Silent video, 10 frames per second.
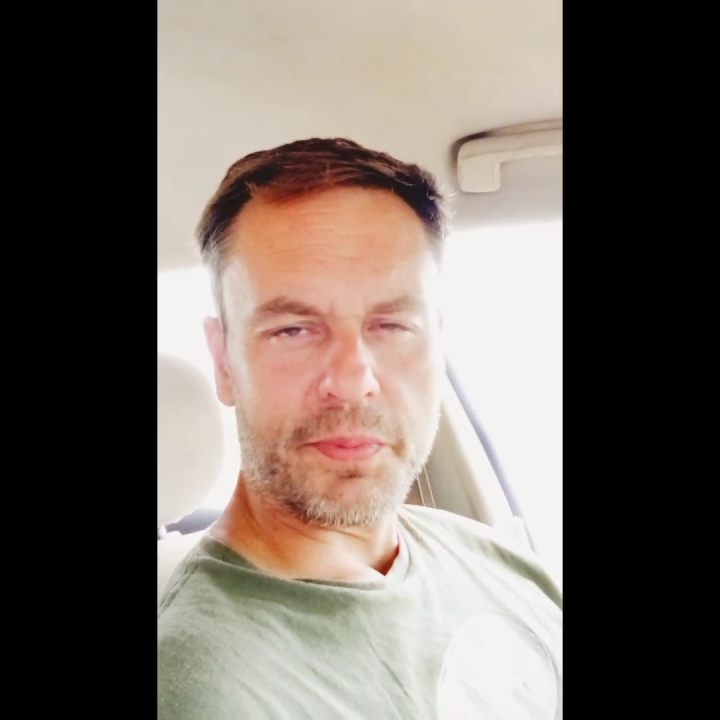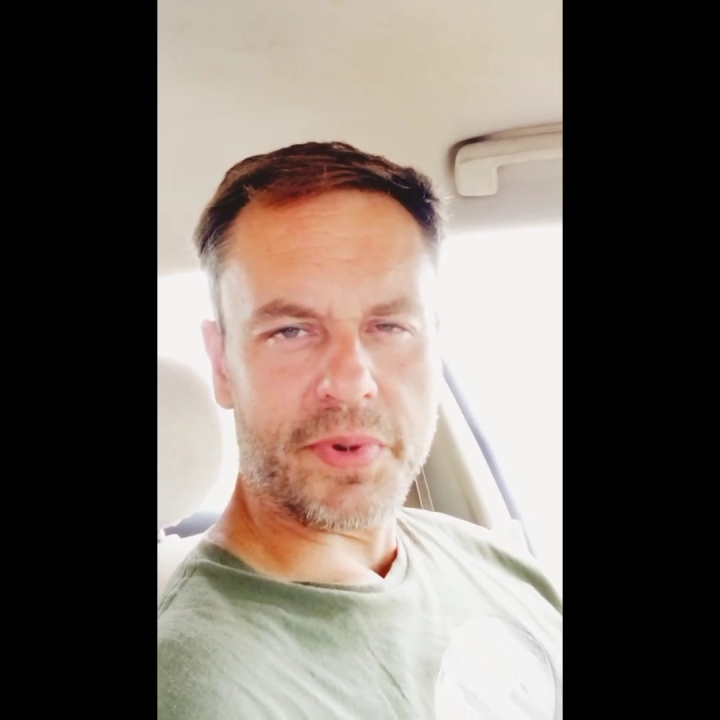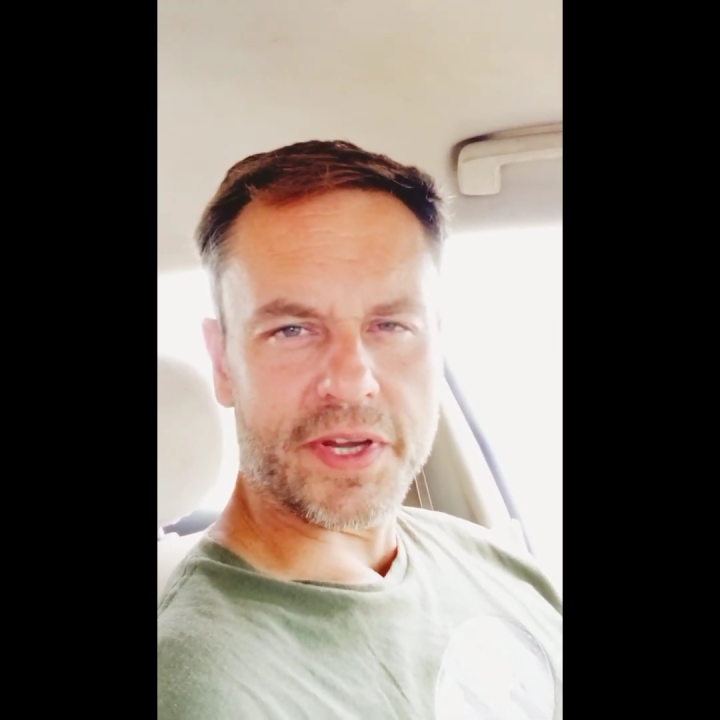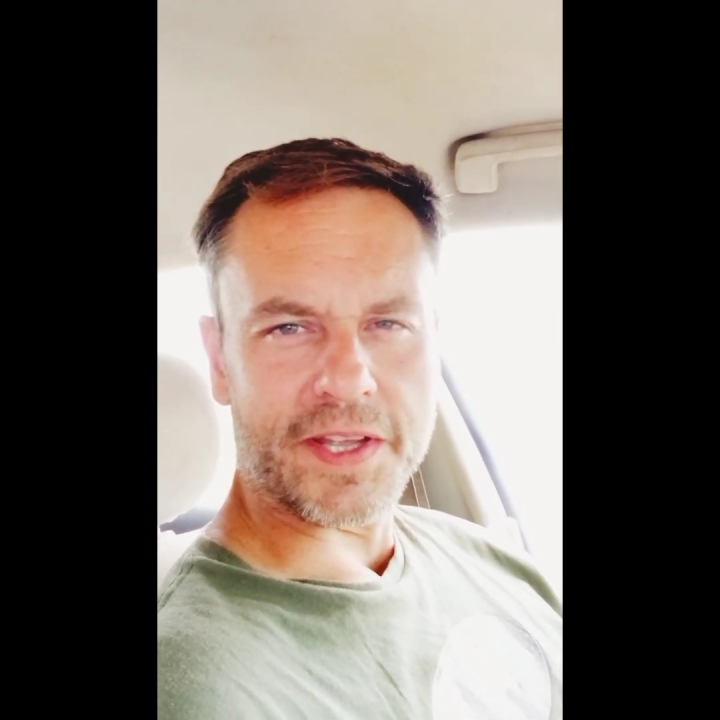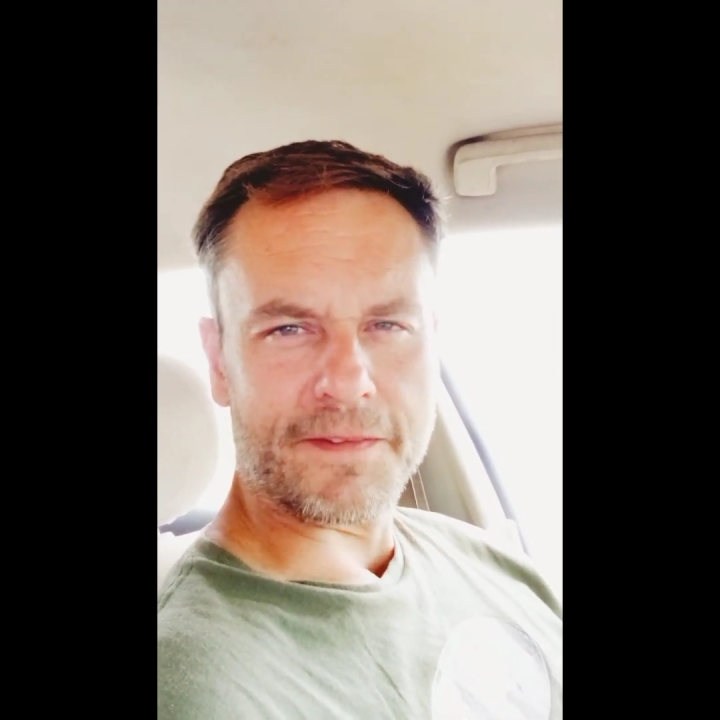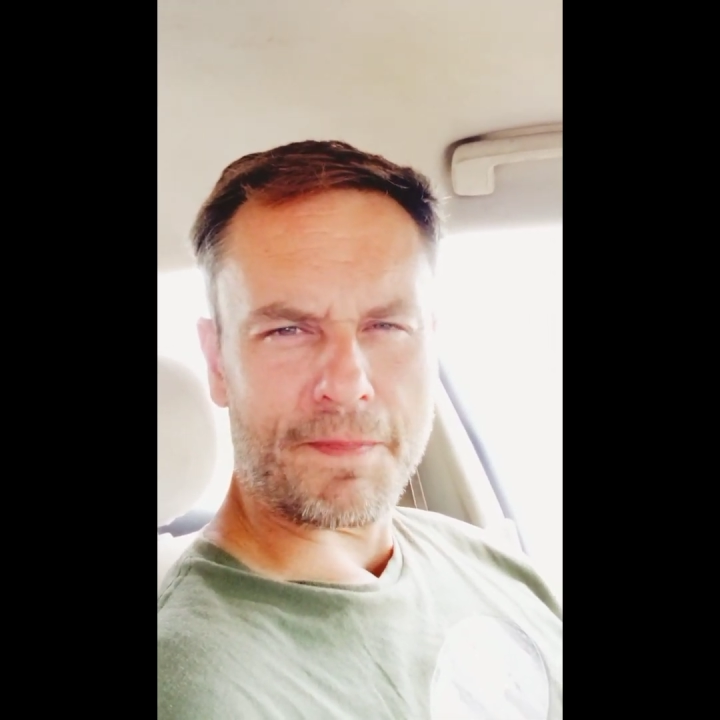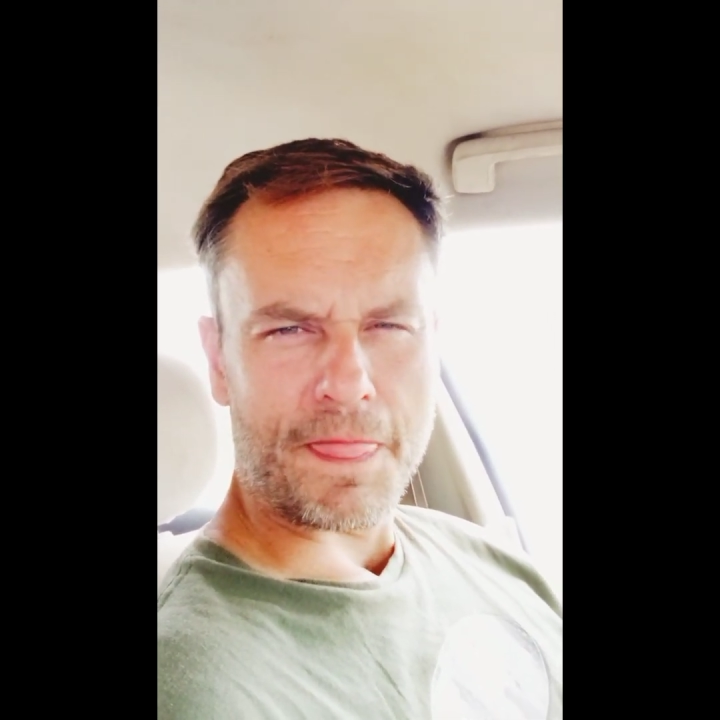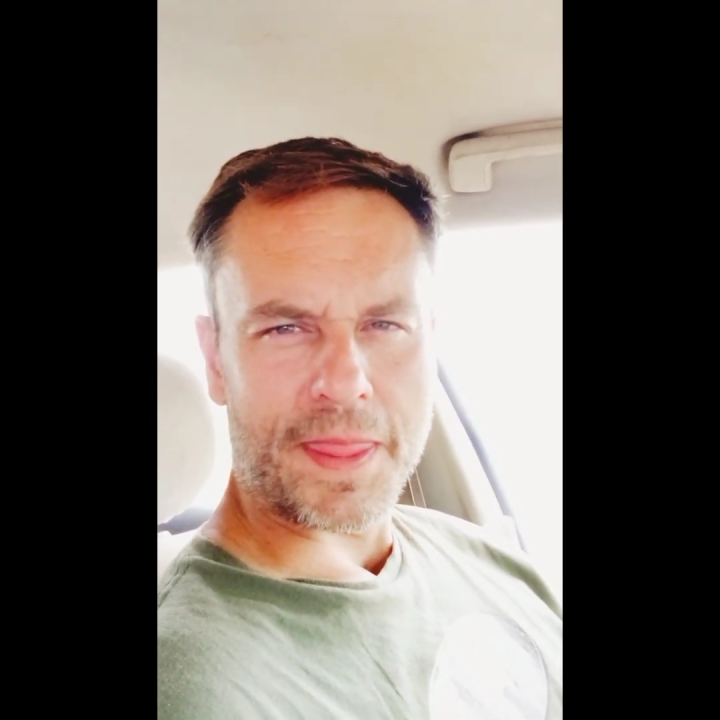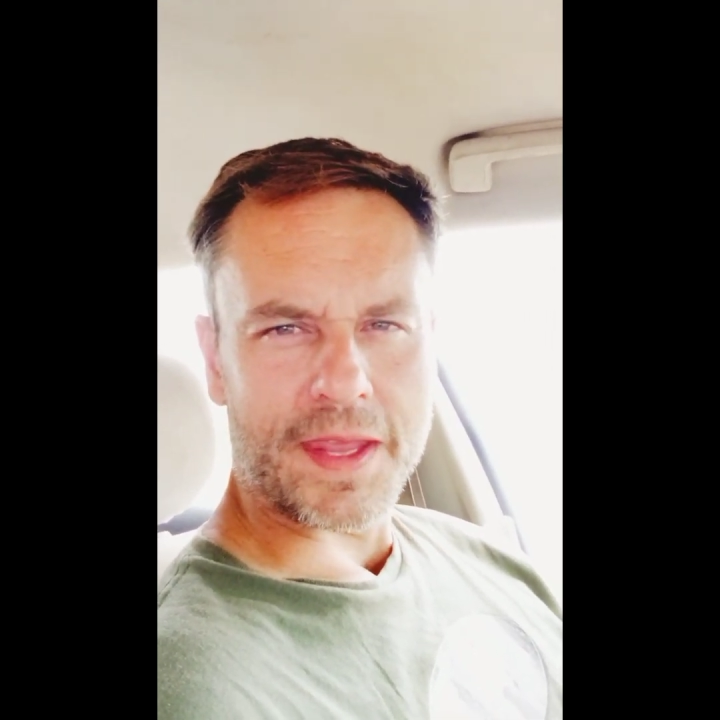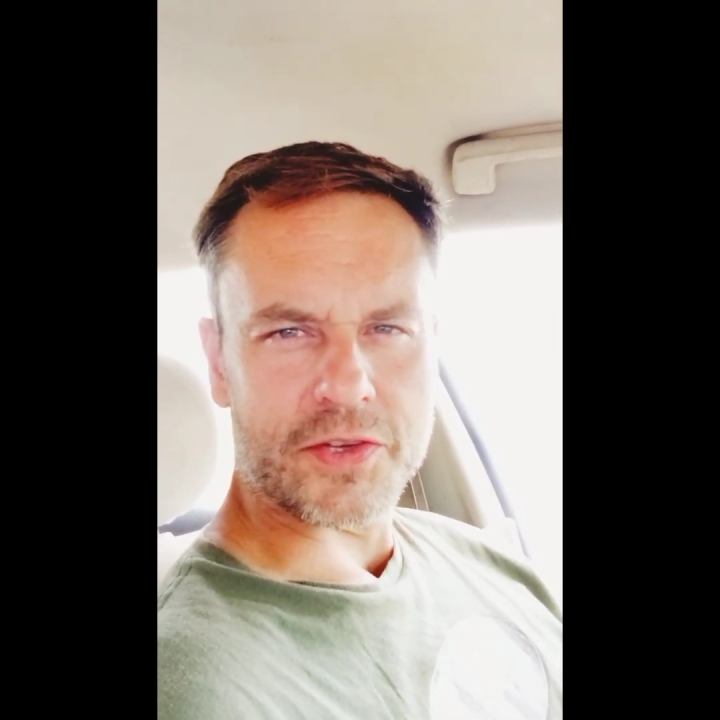But
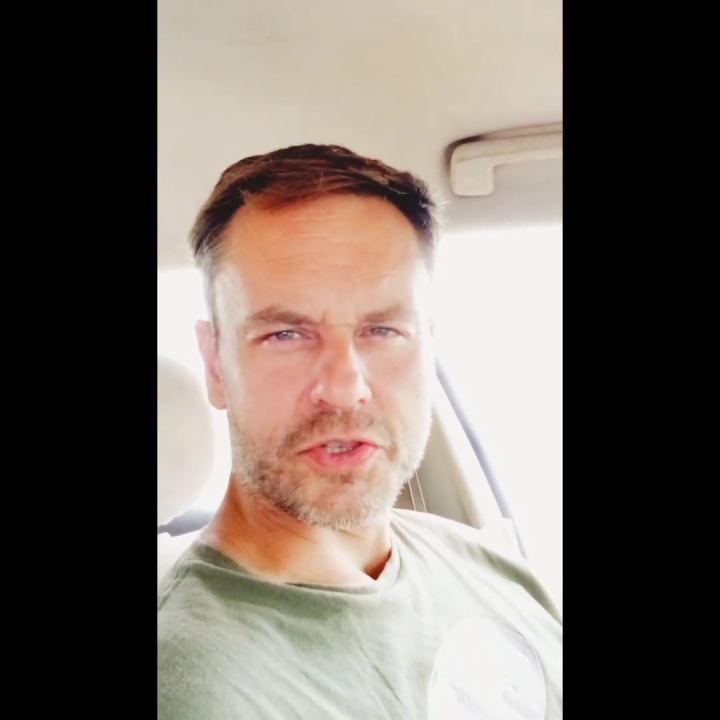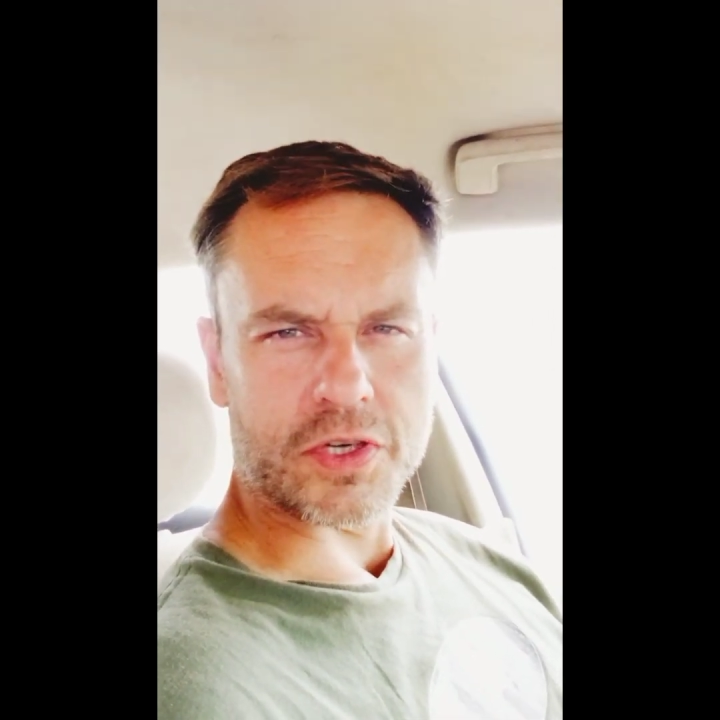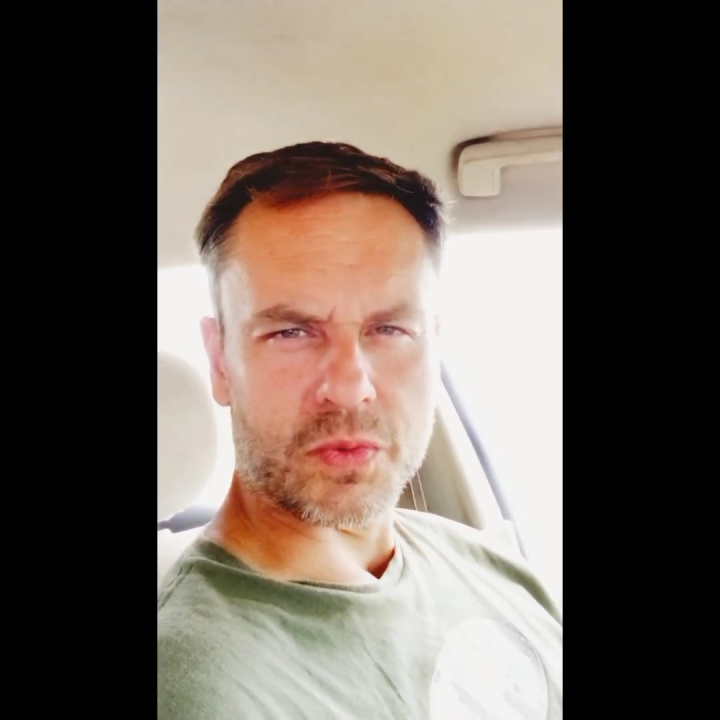it sure